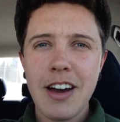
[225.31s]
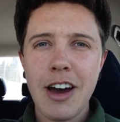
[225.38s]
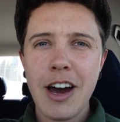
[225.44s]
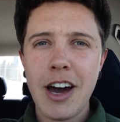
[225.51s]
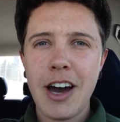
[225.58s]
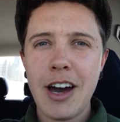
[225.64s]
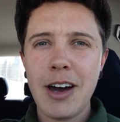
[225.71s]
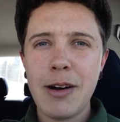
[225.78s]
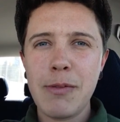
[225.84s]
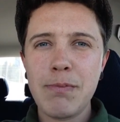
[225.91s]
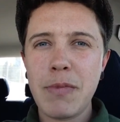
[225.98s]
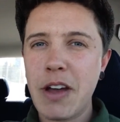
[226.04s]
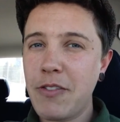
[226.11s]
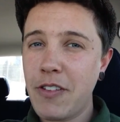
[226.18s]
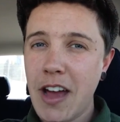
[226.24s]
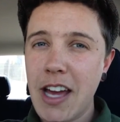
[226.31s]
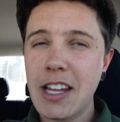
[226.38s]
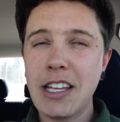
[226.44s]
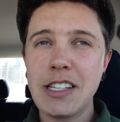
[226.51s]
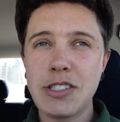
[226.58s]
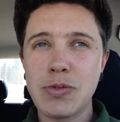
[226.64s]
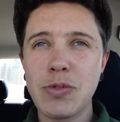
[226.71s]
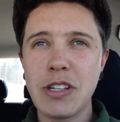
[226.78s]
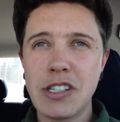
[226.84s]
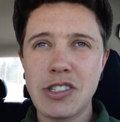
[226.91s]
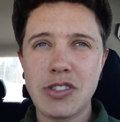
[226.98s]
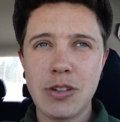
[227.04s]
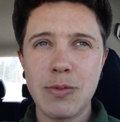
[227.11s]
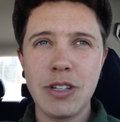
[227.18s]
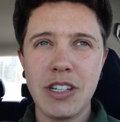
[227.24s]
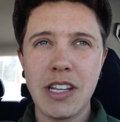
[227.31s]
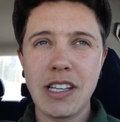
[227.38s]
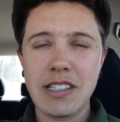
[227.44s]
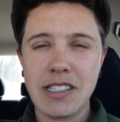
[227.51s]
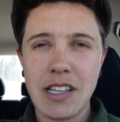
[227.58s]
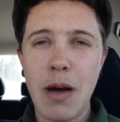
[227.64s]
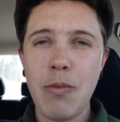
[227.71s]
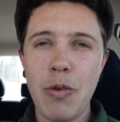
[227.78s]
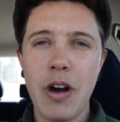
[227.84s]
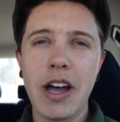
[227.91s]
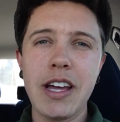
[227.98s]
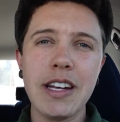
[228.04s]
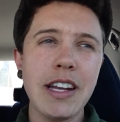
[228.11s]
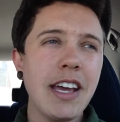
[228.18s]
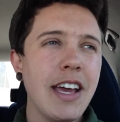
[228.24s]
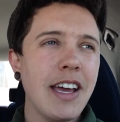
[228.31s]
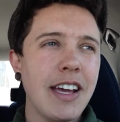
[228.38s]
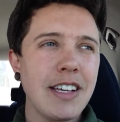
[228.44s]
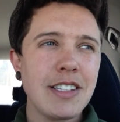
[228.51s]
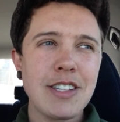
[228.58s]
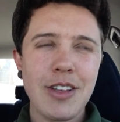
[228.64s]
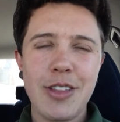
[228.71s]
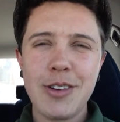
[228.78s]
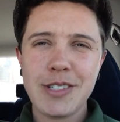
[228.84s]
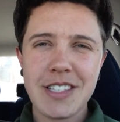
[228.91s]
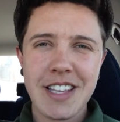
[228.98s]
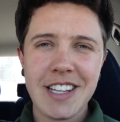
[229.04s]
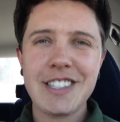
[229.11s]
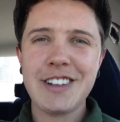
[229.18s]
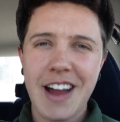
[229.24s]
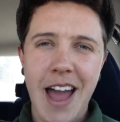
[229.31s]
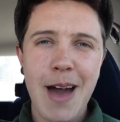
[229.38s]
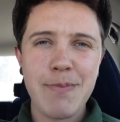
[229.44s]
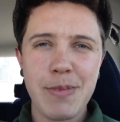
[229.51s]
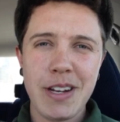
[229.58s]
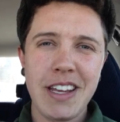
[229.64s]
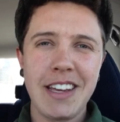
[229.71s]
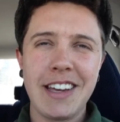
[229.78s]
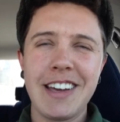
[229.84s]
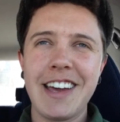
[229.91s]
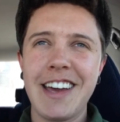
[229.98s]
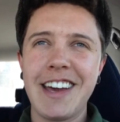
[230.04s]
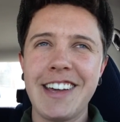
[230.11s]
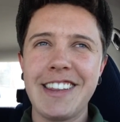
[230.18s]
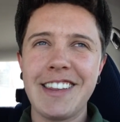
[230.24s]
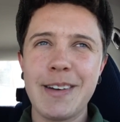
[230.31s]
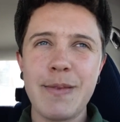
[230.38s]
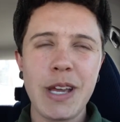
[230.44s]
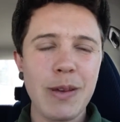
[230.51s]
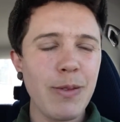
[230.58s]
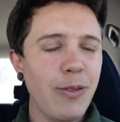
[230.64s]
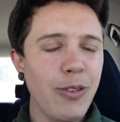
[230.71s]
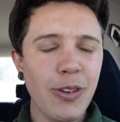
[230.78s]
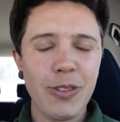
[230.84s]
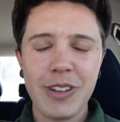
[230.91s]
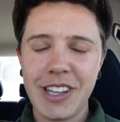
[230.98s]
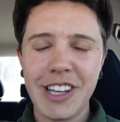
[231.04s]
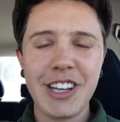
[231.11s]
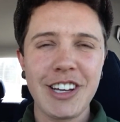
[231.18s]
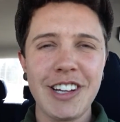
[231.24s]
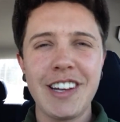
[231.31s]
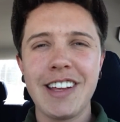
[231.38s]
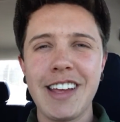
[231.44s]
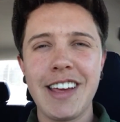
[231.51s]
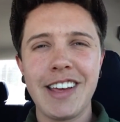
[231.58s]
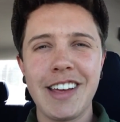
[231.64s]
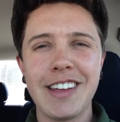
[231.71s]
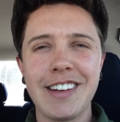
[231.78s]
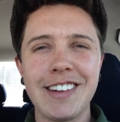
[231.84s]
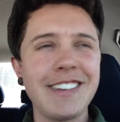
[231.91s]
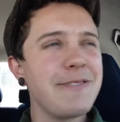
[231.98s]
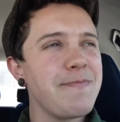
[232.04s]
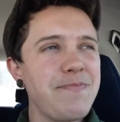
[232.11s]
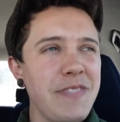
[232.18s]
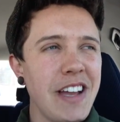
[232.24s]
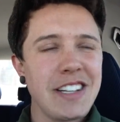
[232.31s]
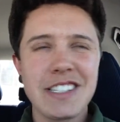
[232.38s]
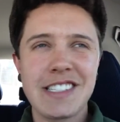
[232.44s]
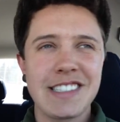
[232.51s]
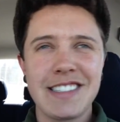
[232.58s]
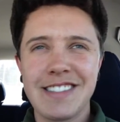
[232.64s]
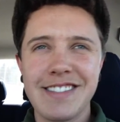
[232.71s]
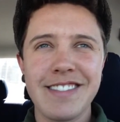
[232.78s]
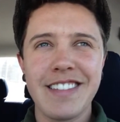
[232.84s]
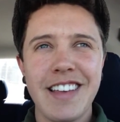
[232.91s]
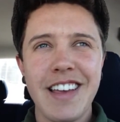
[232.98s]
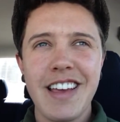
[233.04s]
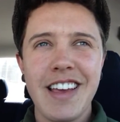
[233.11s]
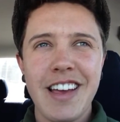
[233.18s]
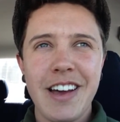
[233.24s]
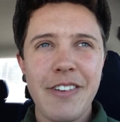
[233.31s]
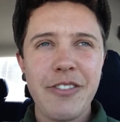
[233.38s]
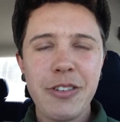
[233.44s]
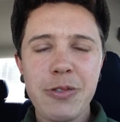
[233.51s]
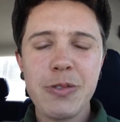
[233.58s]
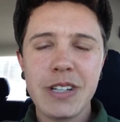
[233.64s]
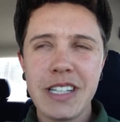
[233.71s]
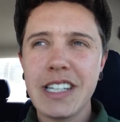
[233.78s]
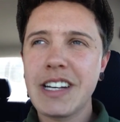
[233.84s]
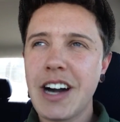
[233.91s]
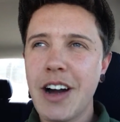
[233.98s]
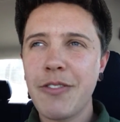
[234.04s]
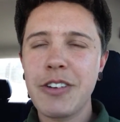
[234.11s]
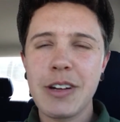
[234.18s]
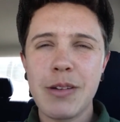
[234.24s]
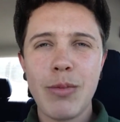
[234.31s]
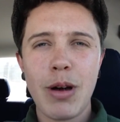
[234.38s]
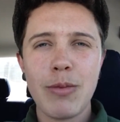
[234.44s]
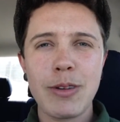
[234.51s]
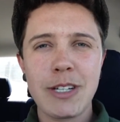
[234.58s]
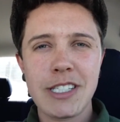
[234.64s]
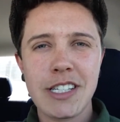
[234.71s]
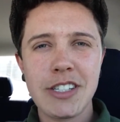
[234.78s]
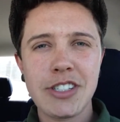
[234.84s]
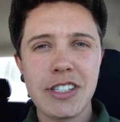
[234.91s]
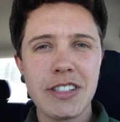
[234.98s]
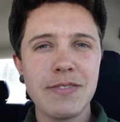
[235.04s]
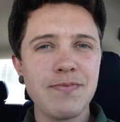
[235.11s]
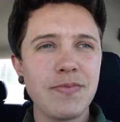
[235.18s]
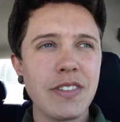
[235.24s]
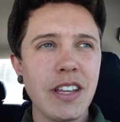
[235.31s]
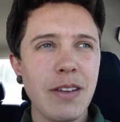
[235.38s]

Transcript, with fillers: Uh, my fat is redistributing somewhat, and so those things are happening, and they're making me feel really good. And I just feel really confident about my decision.